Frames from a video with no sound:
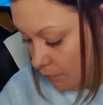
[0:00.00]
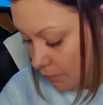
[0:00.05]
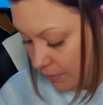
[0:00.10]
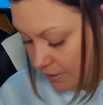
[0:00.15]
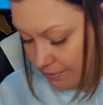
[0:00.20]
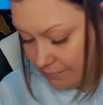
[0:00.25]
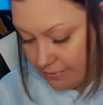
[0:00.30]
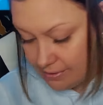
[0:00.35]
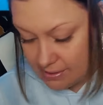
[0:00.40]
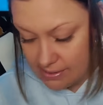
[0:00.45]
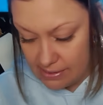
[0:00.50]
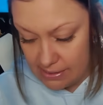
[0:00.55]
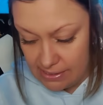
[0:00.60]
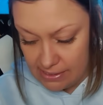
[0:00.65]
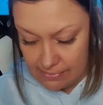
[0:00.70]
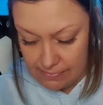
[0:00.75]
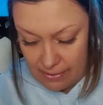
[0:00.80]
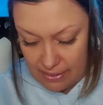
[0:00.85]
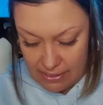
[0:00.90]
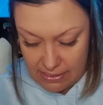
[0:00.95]
Whatever this
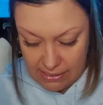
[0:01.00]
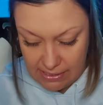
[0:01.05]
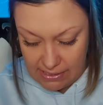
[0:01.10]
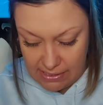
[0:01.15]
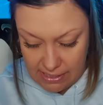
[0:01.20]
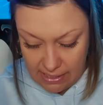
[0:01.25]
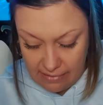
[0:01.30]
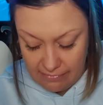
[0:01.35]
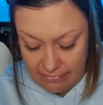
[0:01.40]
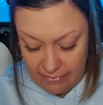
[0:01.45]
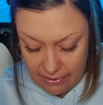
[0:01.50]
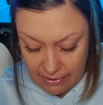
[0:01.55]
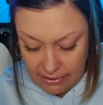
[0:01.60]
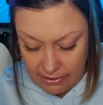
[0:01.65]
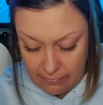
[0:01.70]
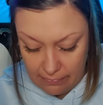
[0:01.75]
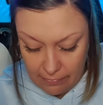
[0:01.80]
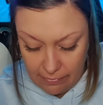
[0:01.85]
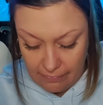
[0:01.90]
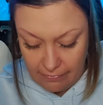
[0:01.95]
is, Pisces, I feel
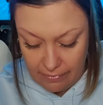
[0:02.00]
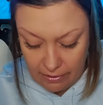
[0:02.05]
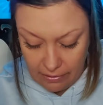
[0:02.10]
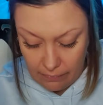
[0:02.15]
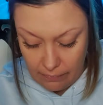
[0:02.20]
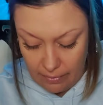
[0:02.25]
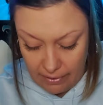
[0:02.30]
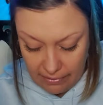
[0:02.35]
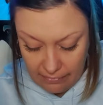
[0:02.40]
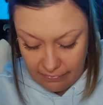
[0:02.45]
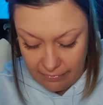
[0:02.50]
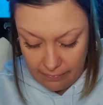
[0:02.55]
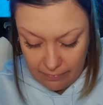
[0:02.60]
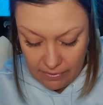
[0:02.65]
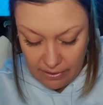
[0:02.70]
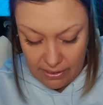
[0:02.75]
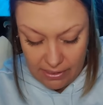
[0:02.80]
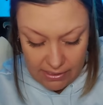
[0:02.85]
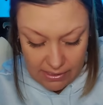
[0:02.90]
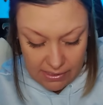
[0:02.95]
like you're moving away
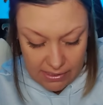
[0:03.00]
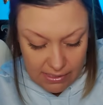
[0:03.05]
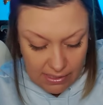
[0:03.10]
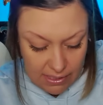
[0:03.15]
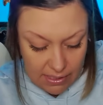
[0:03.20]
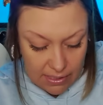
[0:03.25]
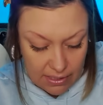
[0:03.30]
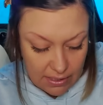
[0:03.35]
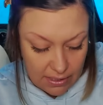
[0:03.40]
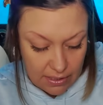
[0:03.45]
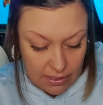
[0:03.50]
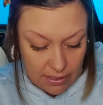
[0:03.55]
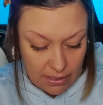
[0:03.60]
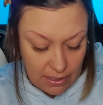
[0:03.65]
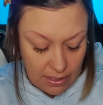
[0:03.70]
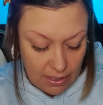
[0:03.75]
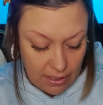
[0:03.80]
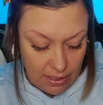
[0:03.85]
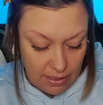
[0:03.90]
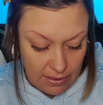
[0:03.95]
from this
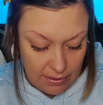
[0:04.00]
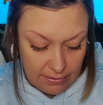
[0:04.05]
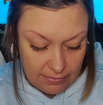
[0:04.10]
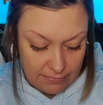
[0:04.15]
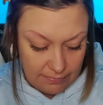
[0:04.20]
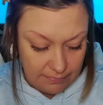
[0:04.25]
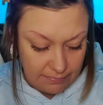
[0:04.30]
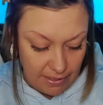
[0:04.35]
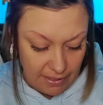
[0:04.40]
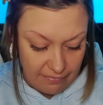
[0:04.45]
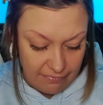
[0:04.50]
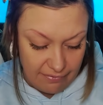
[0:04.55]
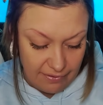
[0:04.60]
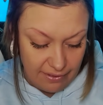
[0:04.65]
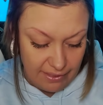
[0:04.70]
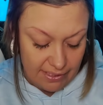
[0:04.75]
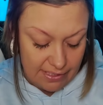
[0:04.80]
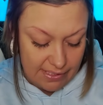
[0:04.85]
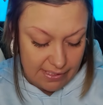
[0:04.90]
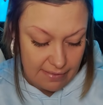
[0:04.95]
um, I
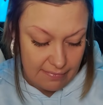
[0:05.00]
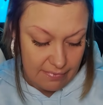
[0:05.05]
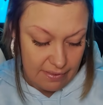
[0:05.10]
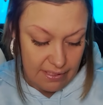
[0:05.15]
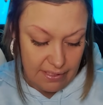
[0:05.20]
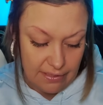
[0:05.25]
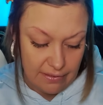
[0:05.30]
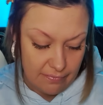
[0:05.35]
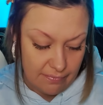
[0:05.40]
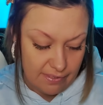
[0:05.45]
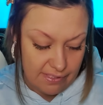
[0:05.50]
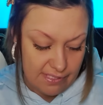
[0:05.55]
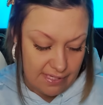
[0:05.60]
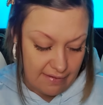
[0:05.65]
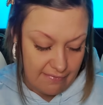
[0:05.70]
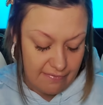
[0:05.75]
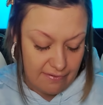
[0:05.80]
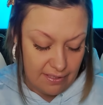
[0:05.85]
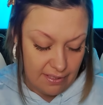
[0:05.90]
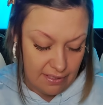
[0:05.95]
feel like somebody here was
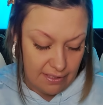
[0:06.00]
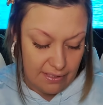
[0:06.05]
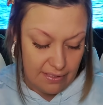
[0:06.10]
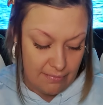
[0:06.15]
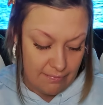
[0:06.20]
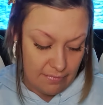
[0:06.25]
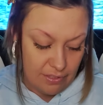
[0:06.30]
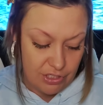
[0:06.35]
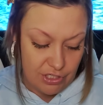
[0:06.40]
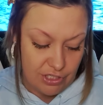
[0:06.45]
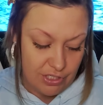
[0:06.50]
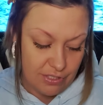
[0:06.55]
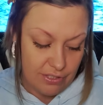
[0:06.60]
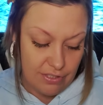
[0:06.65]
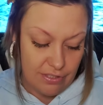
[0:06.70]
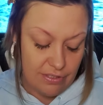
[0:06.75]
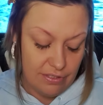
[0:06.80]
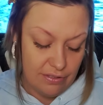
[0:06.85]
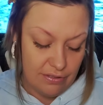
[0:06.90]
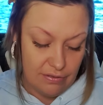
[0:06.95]
definitely the
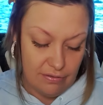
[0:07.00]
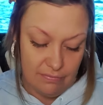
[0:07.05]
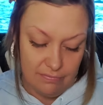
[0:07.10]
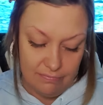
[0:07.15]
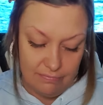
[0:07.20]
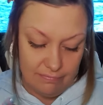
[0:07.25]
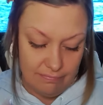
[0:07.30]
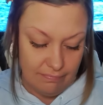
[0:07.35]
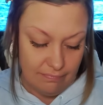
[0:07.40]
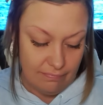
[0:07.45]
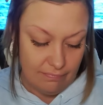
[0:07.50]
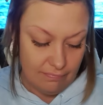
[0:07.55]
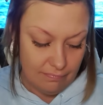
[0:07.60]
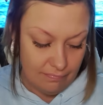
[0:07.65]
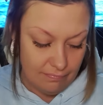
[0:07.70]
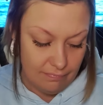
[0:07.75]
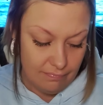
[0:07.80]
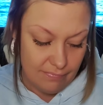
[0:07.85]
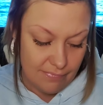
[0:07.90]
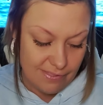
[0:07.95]
magician.
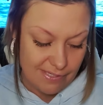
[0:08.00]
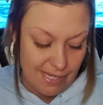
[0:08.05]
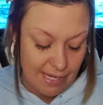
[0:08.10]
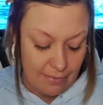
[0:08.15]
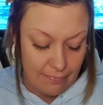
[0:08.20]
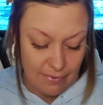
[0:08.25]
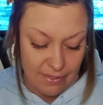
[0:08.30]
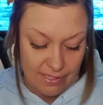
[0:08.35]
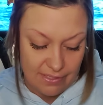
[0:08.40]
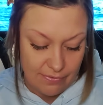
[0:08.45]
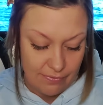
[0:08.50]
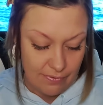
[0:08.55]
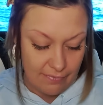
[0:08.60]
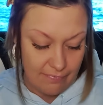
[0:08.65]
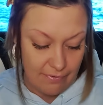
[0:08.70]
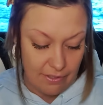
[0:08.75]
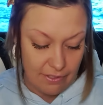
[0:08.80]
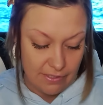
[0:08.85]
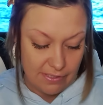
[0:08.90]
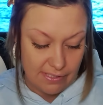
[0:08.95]
Sideways,
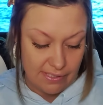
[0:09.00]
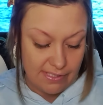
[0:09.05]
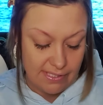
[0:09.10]
reverse.